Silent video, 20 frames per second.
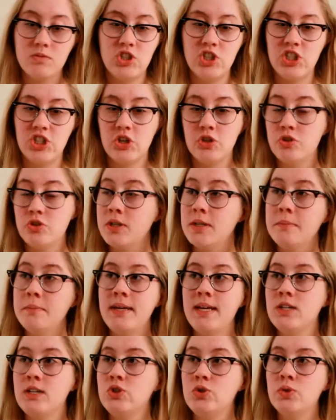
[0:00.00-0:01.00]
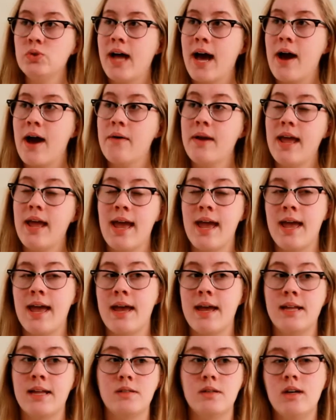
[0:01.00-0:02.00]
children being too loud
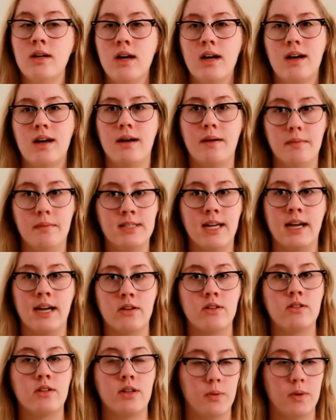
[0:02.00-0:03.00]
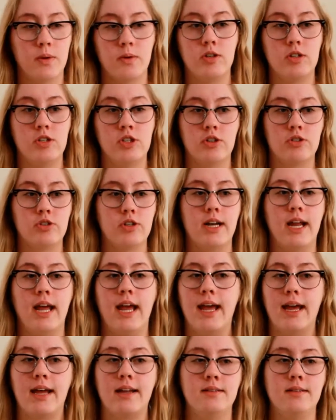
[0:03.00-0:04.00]
and technically we were the children
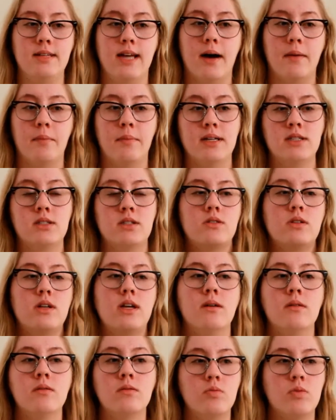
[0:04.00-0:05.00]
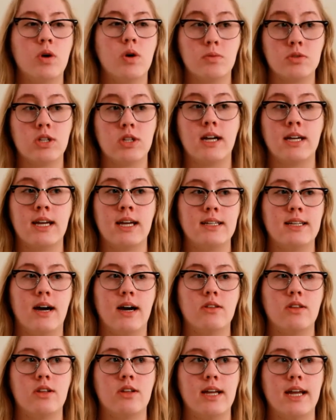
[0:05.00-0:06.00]
and yeah basically we almost got kicked
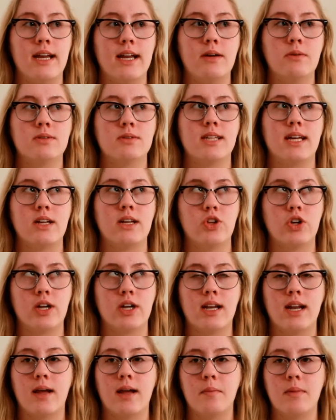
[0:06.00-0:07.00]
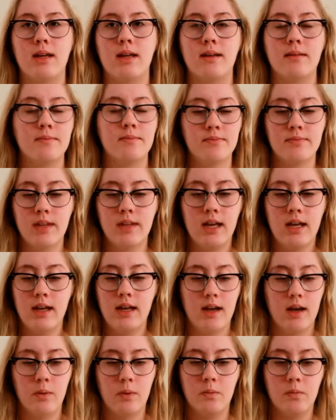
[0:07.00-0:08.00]
out the lady was like looking at me
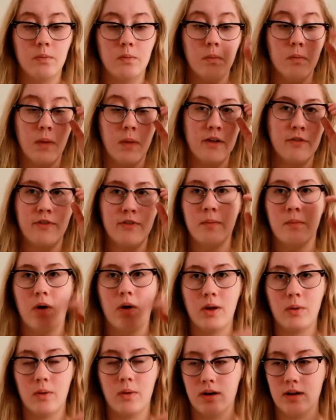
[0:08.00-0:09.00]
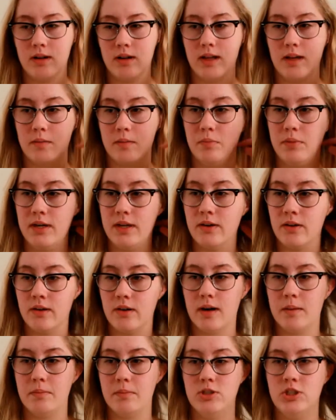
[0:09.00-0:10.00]
um, my friend Molly wanted to like beat
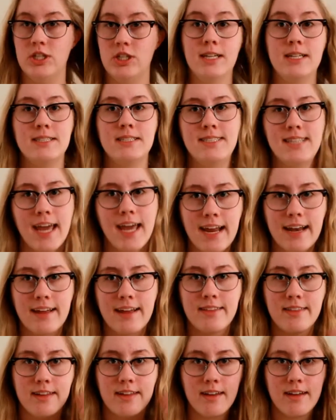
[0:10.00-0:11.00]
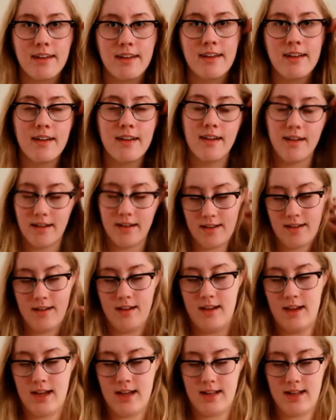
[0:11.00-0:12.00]
her up, but she didn't say anything.
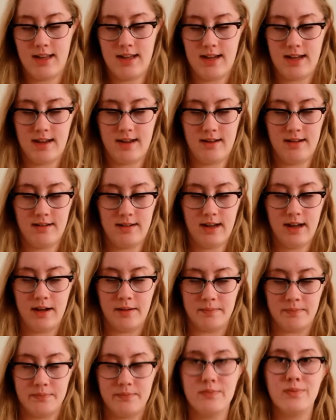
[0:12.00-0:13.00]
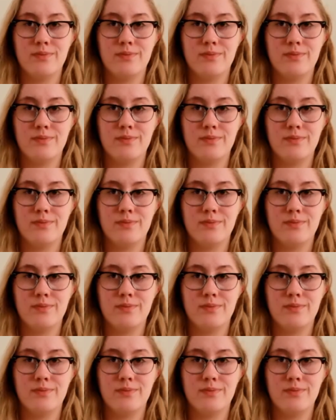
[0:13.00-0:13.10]
And then yeah,